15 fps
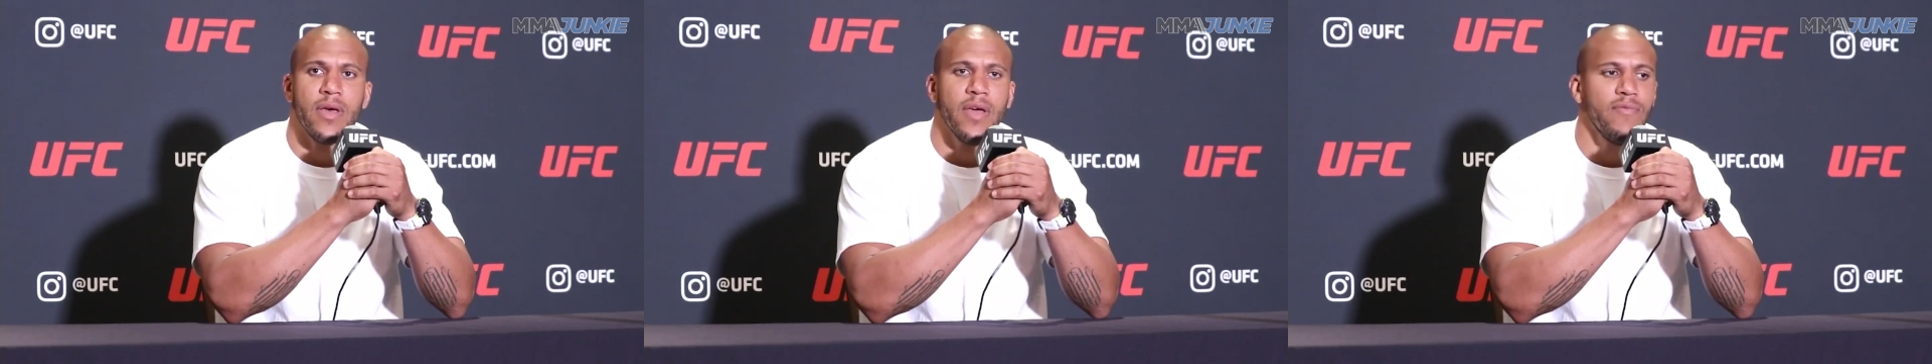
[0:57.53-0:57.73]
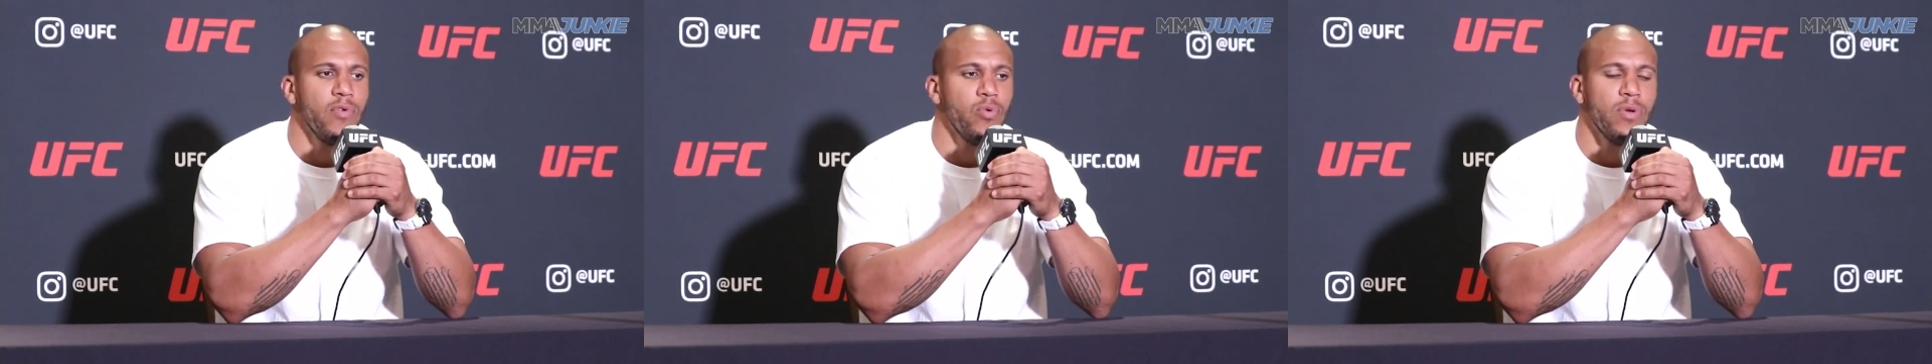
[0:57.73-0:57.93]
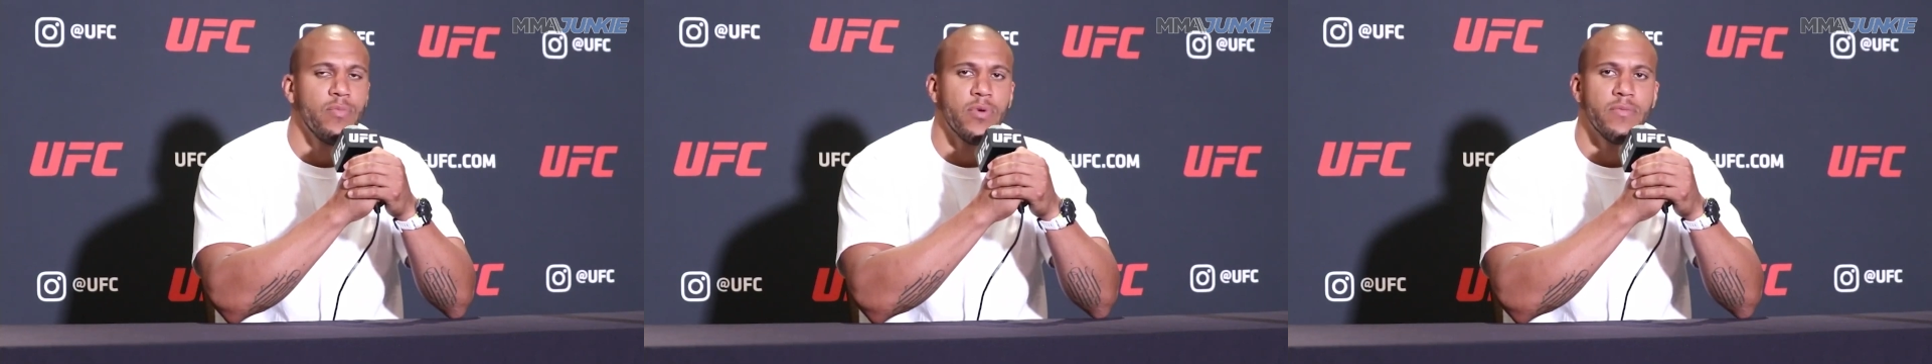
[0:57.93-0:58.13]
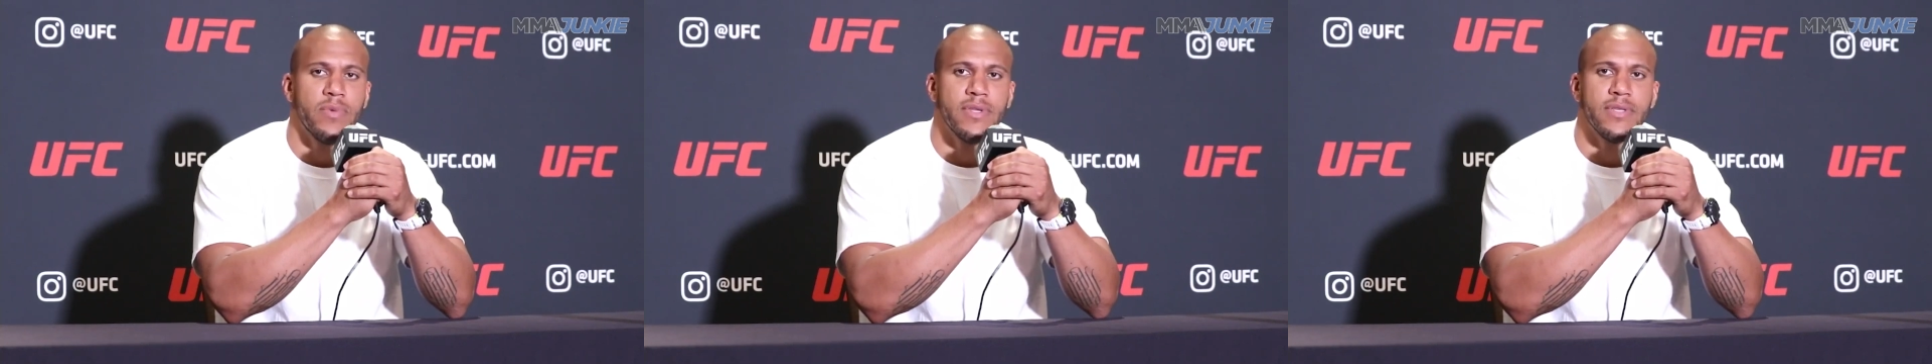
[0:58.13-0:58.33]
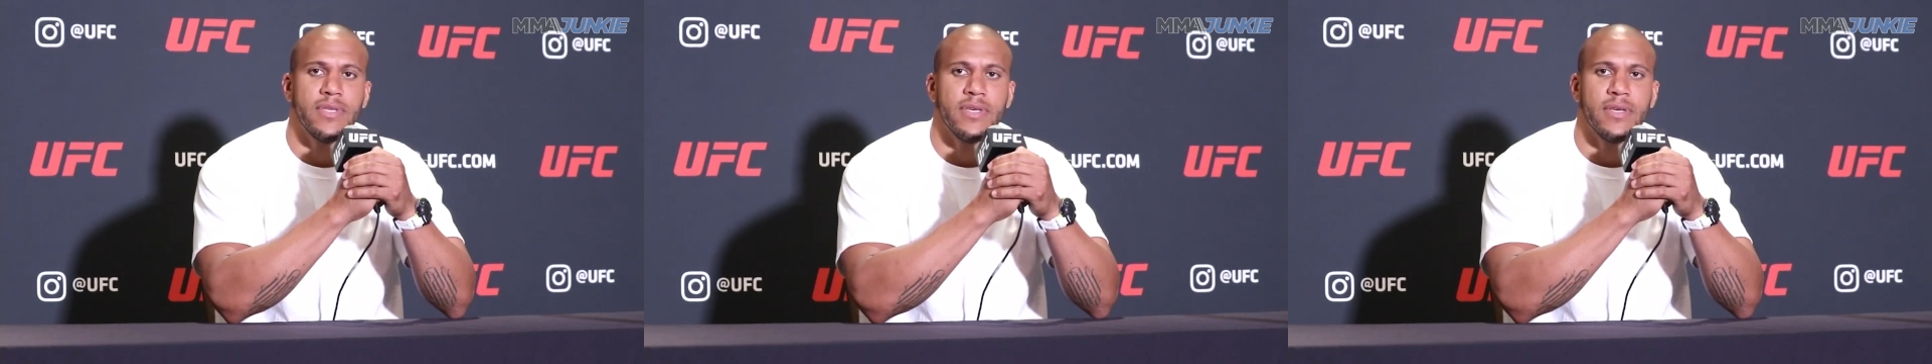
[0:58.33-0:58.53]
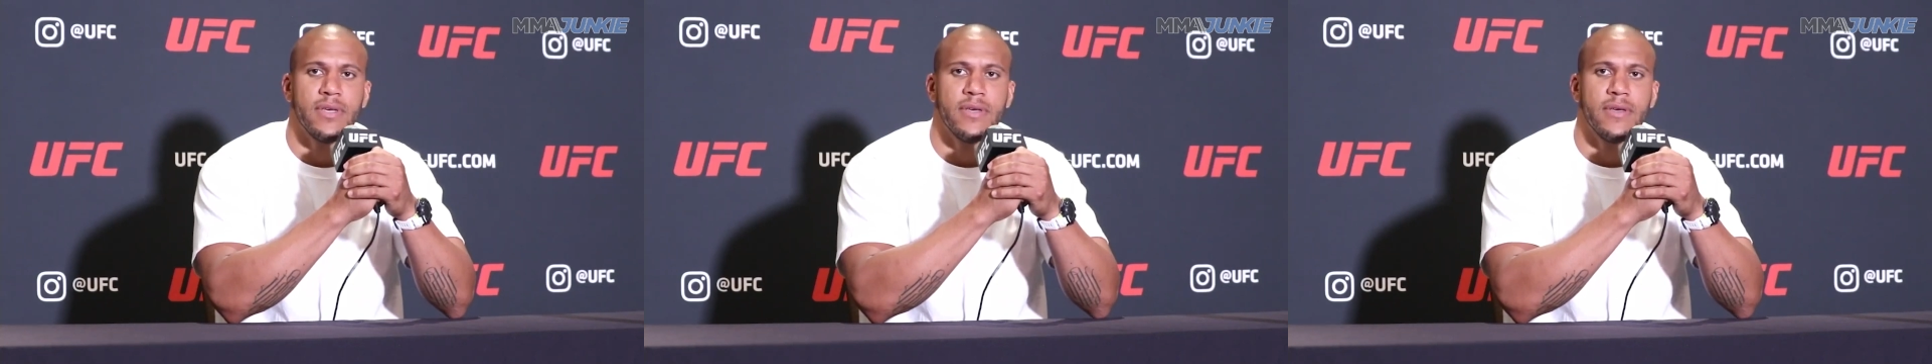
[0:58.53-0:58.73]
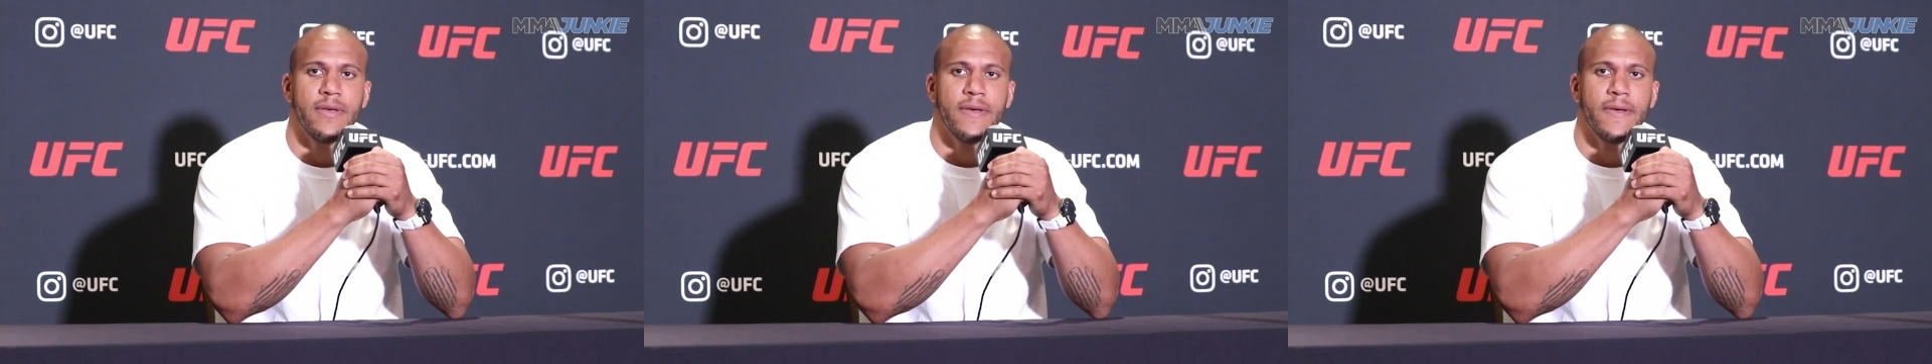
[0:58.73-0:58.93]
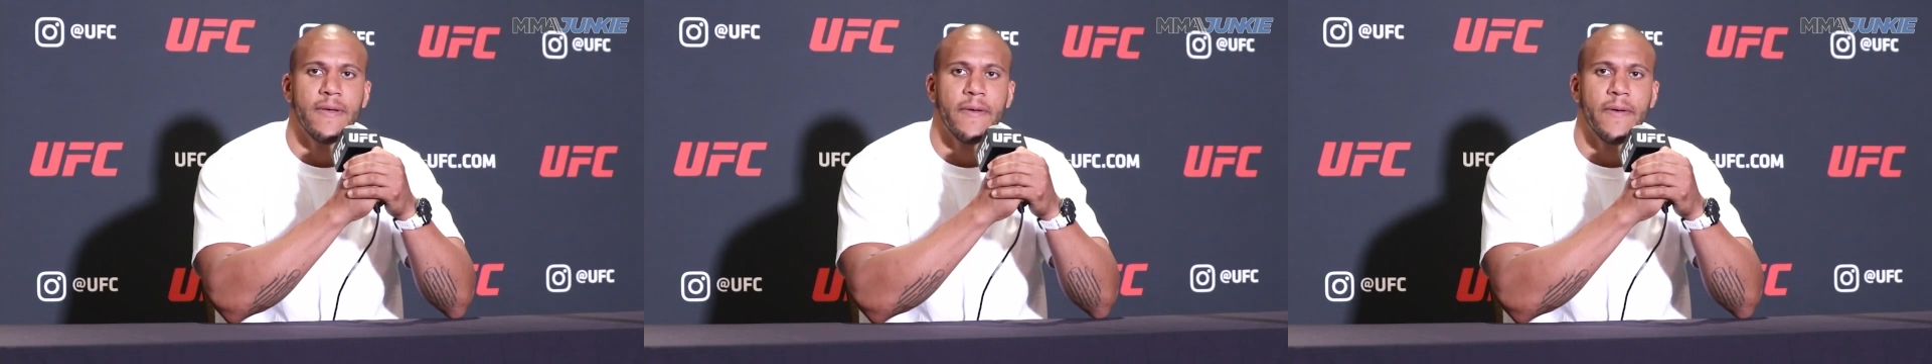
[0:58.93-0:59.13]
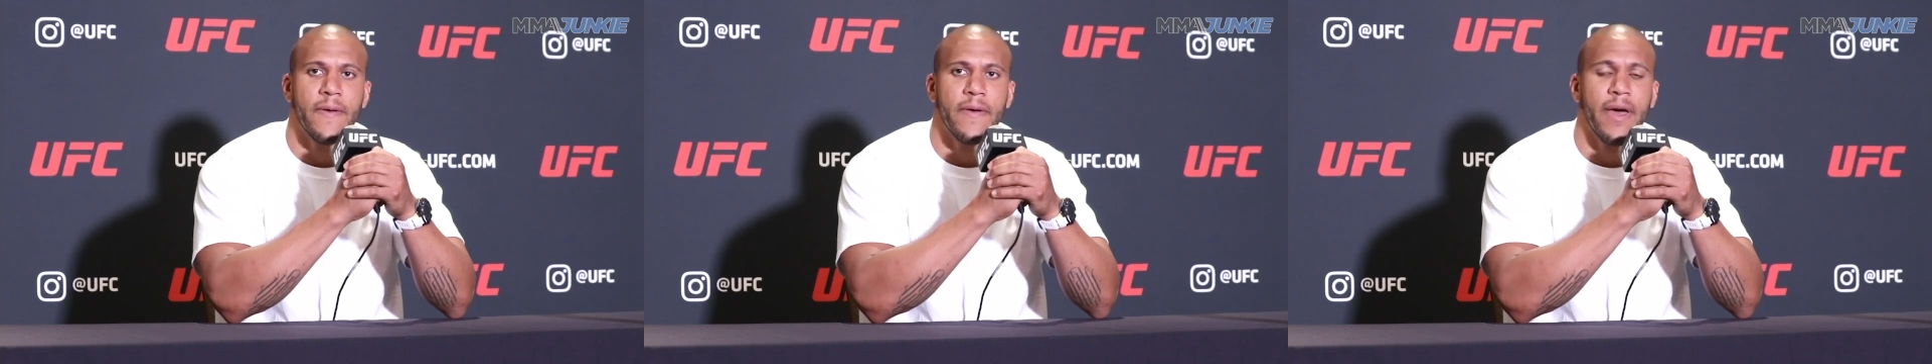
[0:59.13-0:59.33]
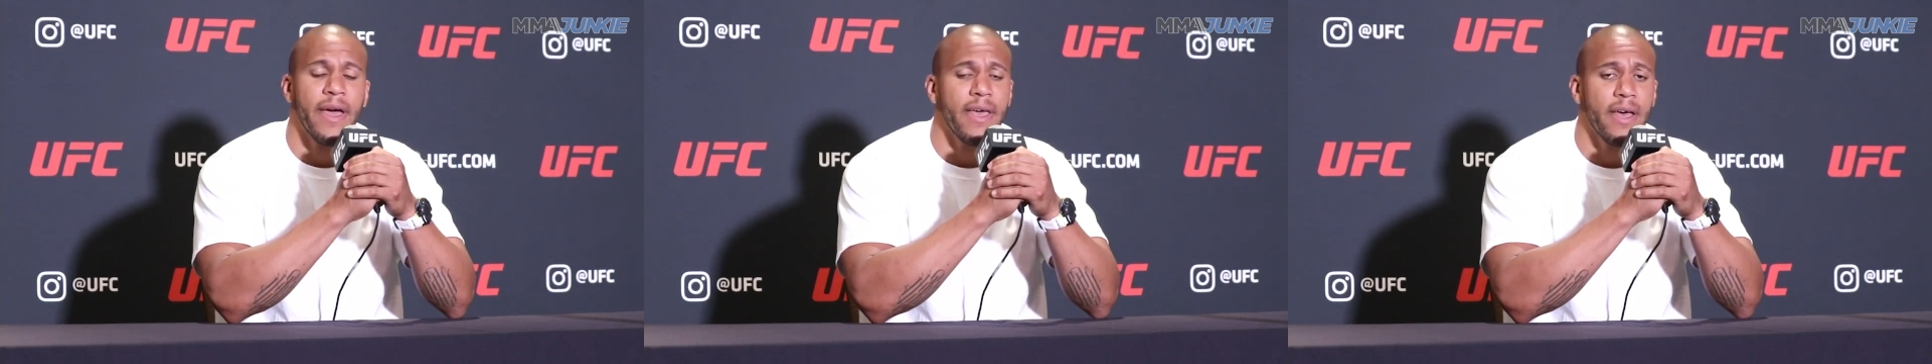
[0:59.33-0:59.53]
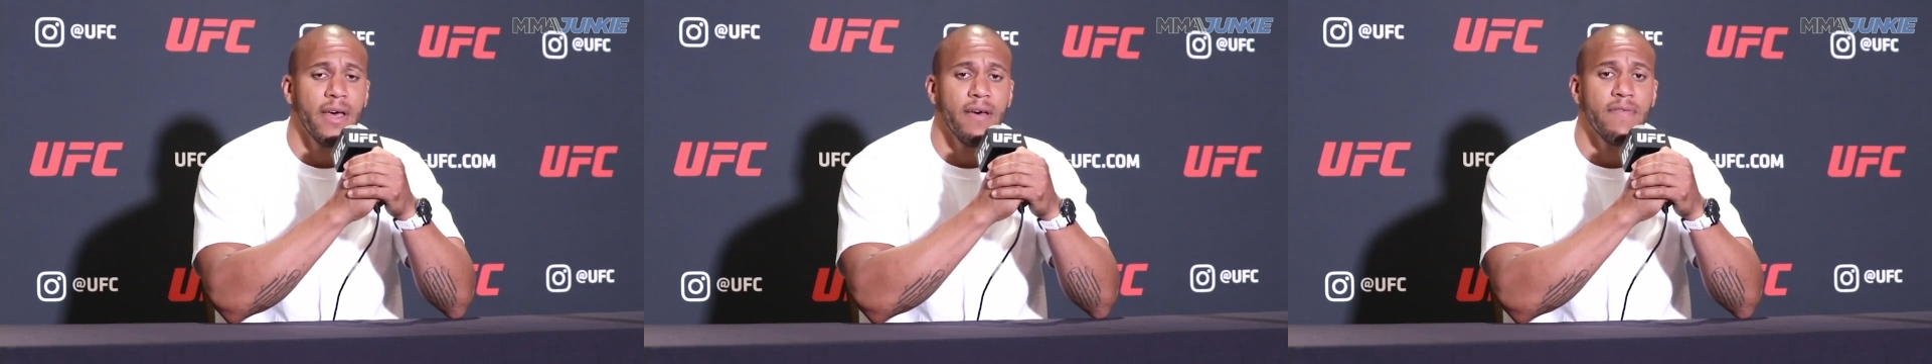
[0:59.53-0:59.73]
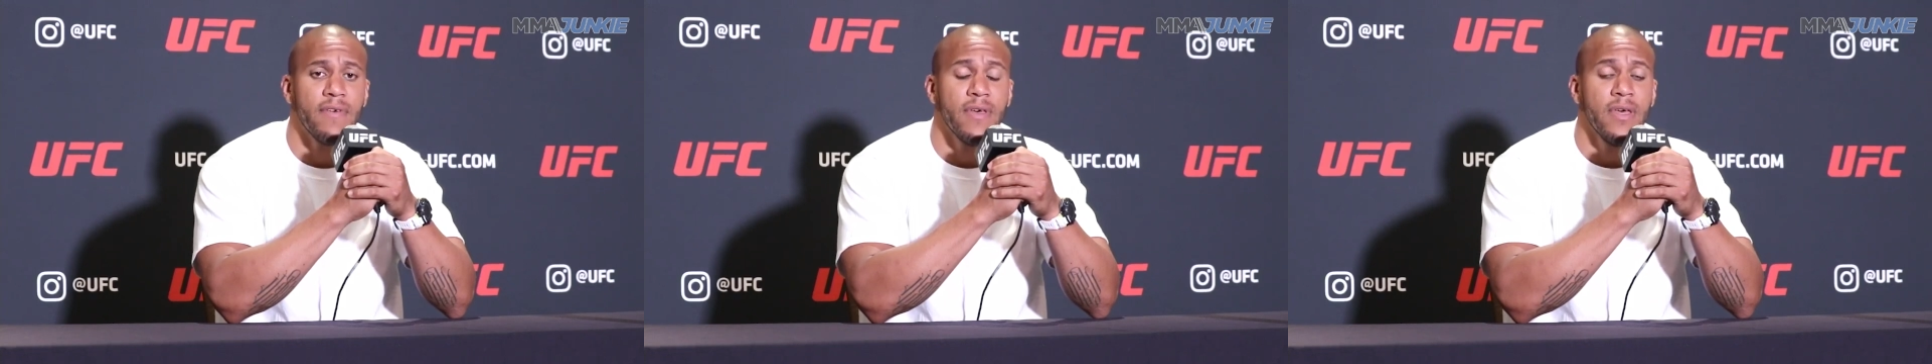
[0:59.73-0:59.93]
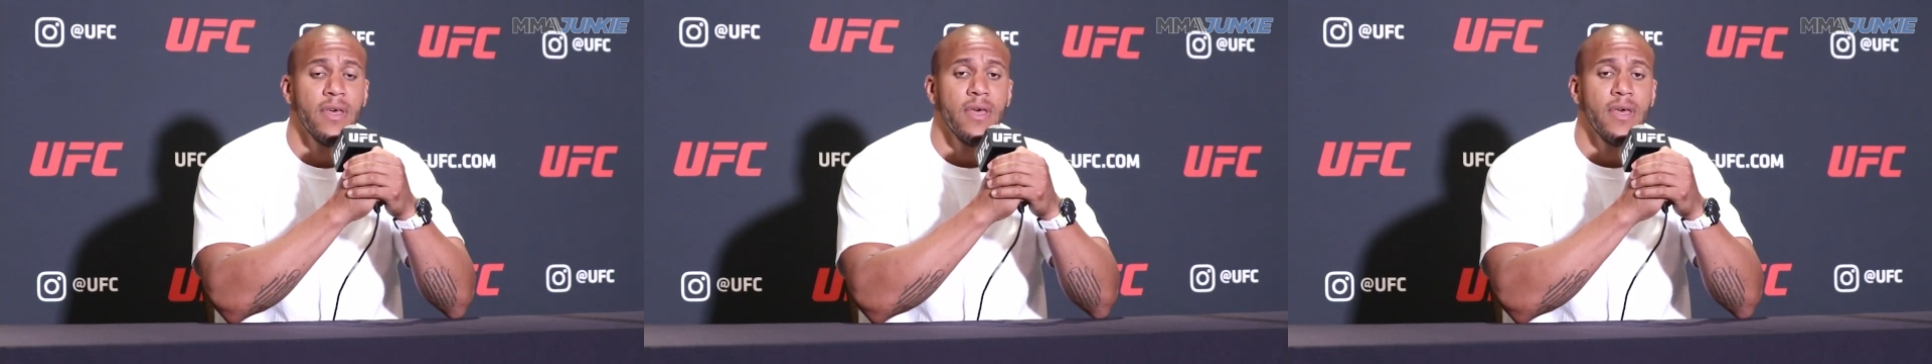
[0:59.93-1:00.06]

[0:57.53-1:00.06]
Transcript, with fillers: every moment uh, I have,